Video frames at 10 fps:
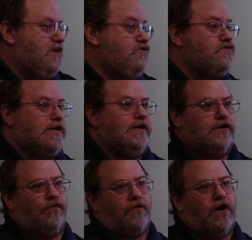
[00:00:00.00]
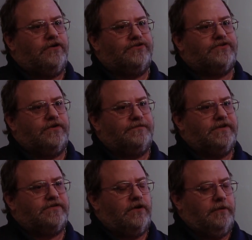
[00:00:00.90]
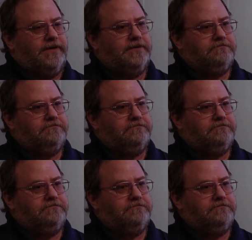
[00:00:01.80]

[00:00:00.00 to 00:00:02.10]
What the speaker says: You can no longer serve this army.